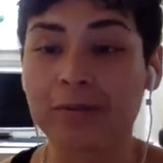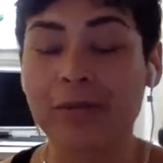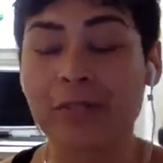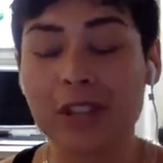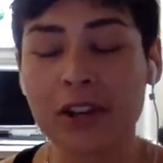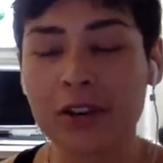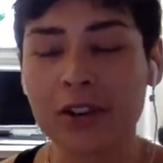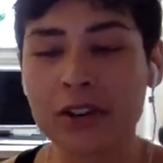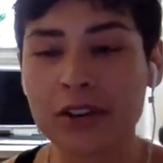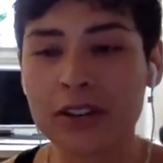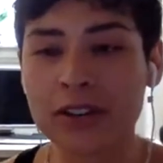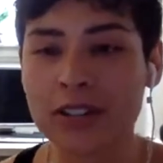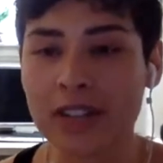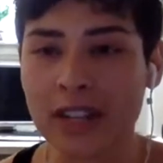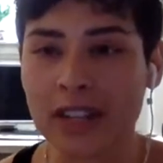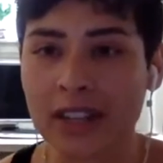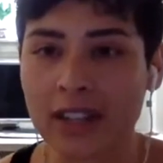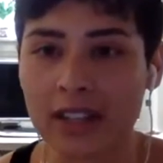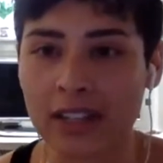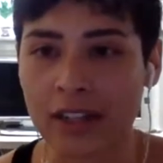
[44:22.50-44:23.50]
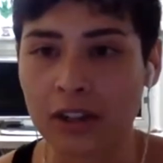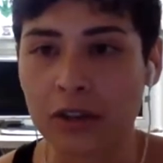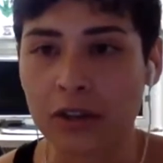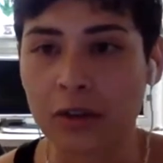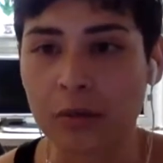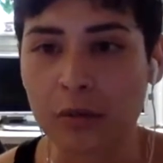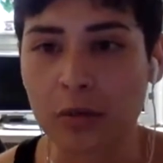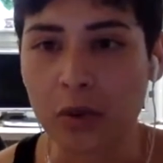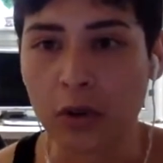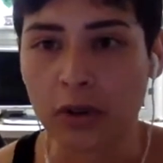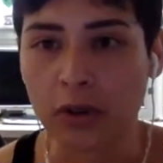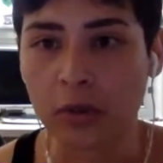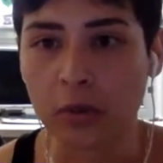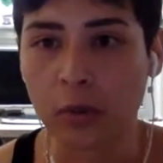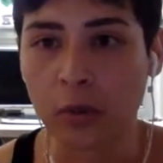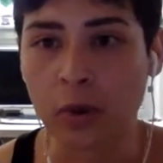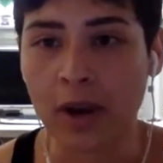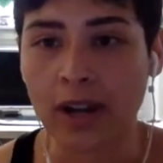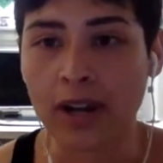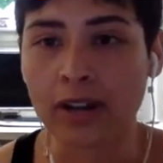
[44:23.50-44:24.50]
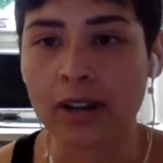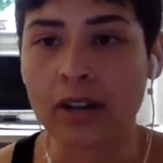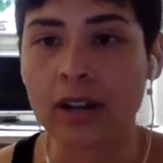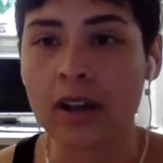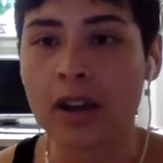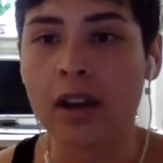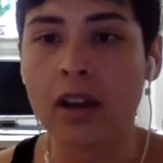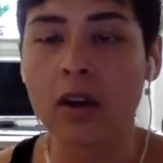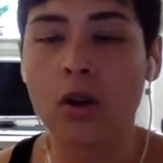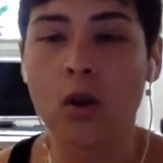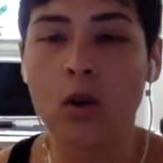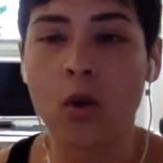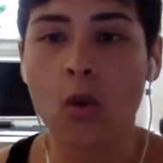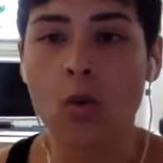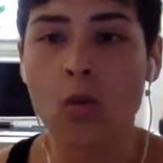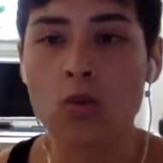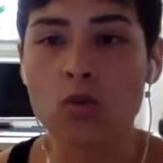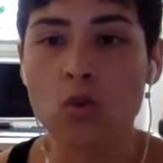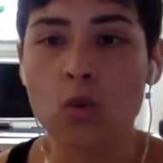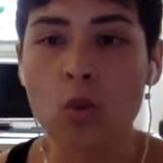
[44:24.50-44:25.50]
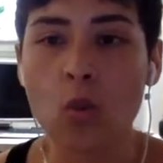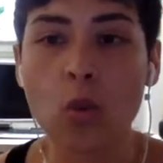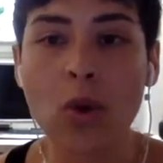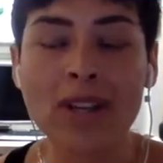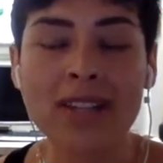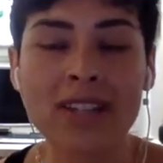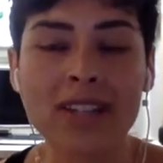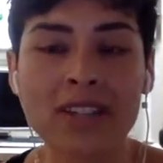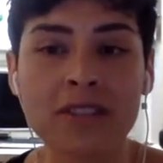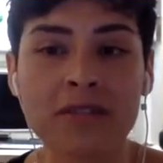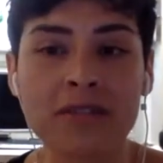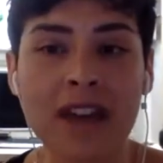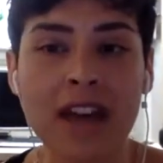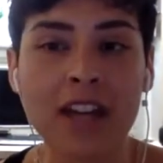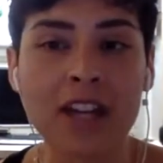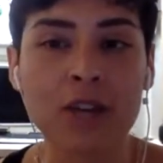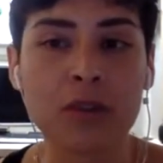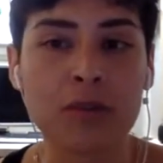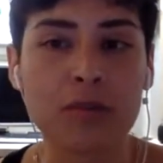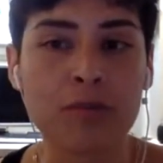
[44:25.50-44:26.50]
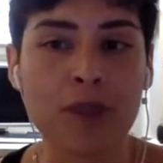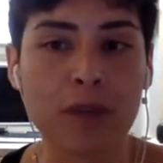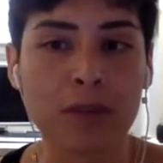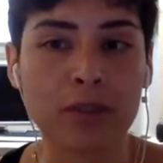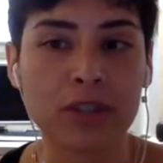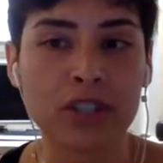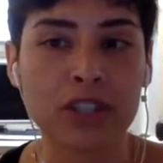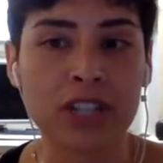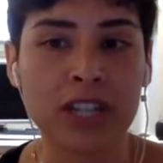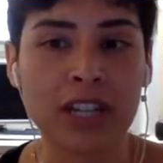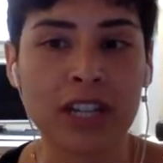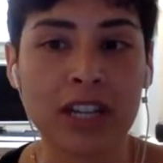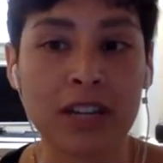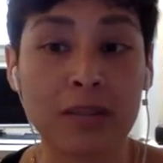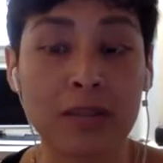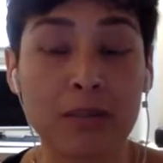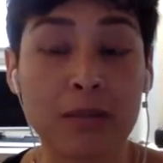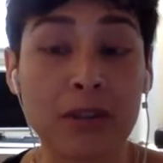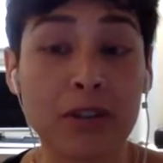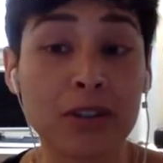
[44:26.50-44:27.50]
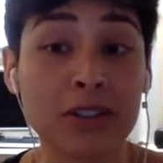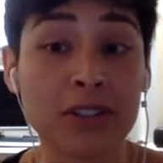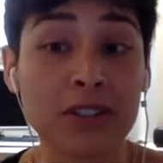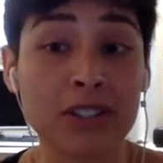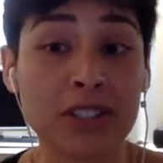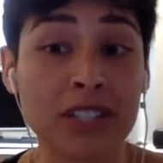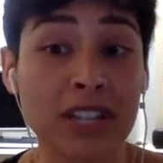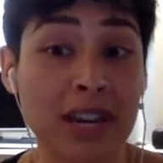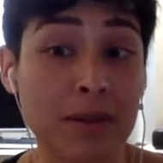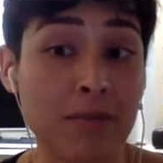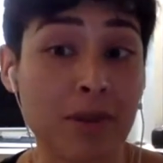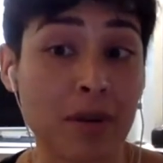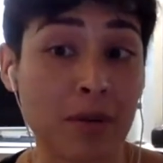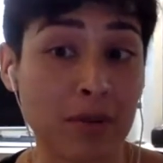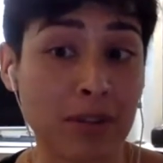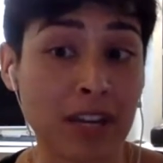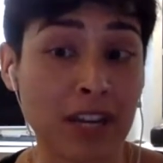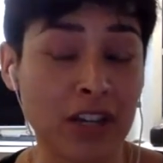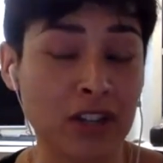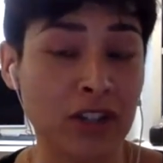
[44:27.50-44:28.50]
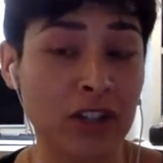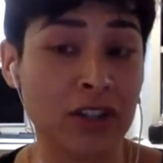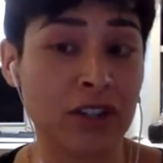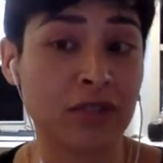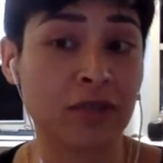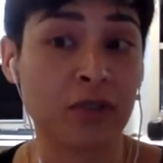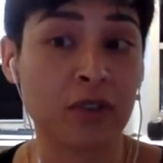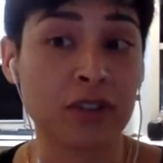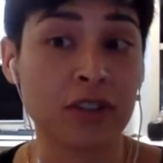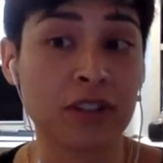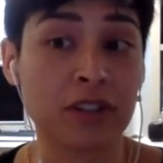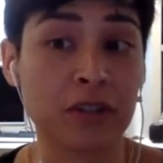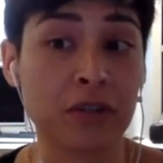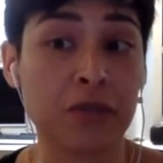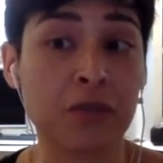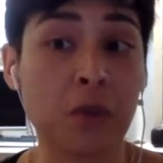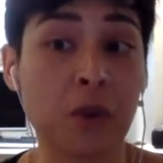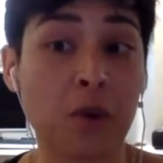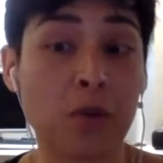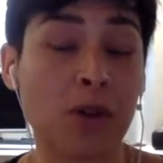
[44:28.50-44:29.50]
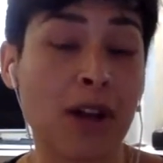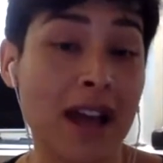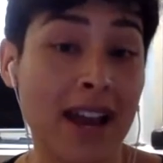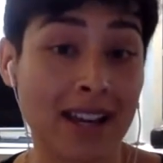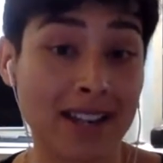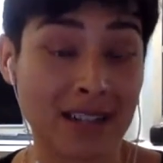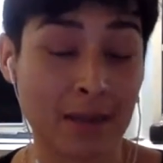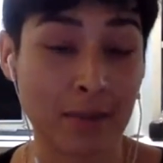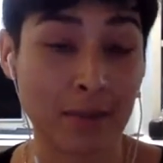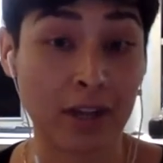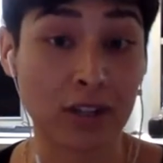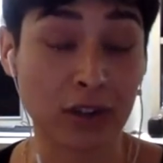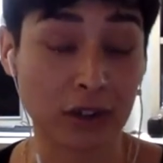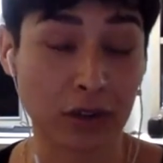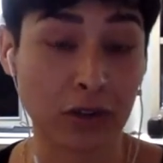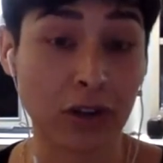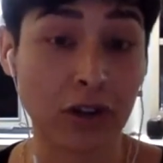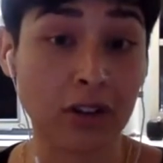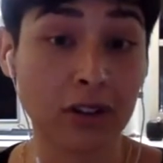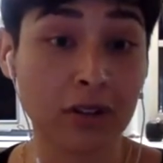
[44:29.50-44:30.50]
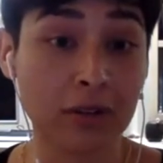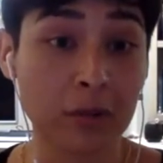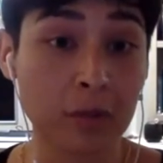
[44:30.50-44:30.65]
Here's, I think, another important one. What's the value in publishing in middle state publications versus a formal academic journal?